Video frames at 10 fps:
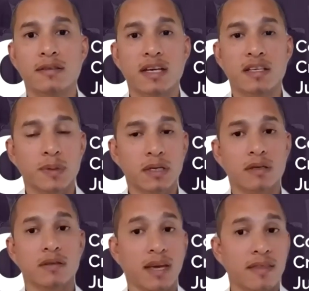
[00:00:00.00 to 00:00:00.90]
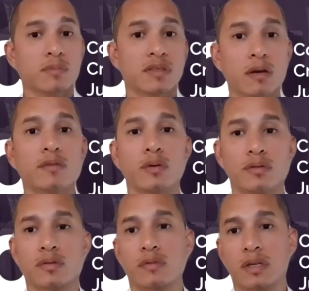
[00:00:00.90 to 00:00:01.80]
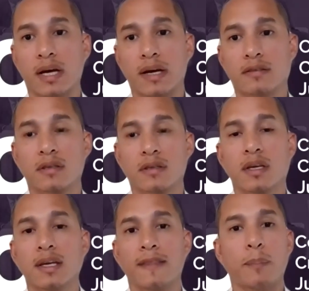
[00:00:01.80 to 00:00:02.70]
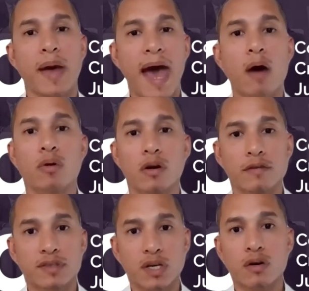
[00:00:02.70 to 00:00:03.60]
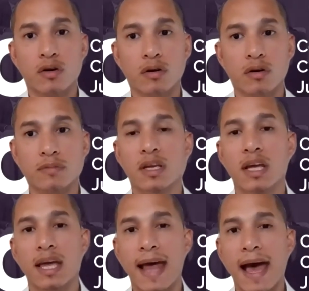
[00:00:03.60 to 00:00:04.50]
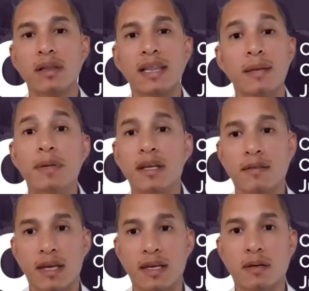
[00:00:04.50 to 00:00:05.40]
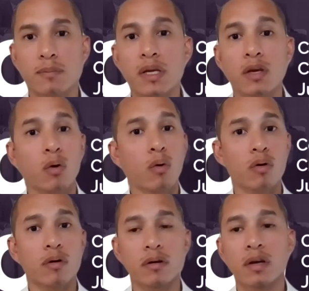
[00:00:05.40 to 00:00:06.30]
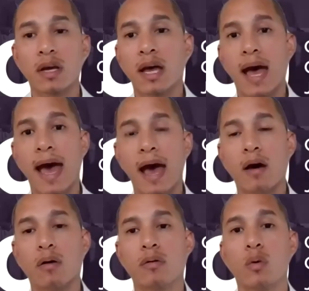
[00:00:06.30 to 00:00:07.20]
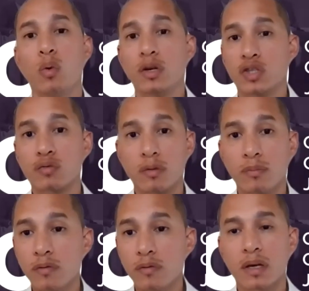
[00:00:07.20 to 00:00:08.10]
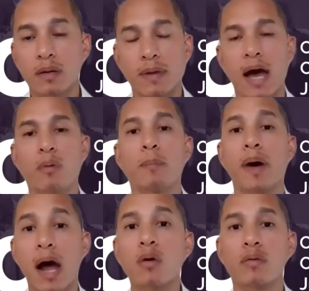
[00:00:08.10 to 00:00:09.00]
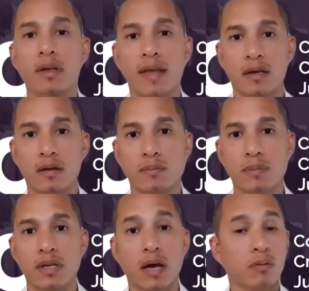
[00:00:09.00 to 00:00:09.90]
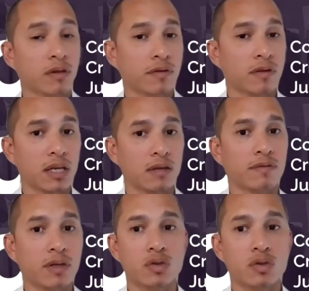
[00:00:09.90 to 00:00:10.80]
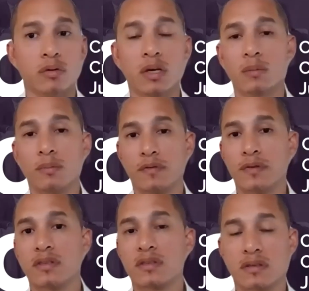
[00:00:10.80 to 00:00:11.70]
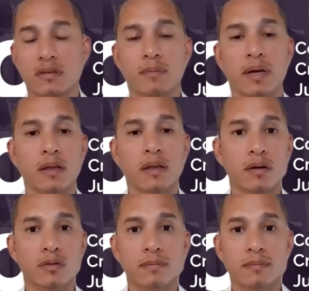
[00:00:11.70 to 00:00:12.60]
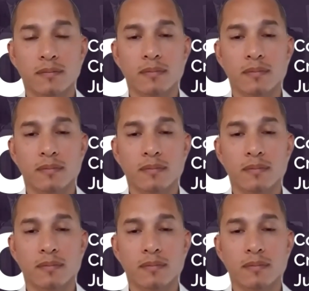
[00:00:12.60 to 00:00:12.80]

That's because they themselves also realize the power of terms and how limiting they can be, or how, once you remove them, how empowering that can be, not only for the individual, but for the system at large.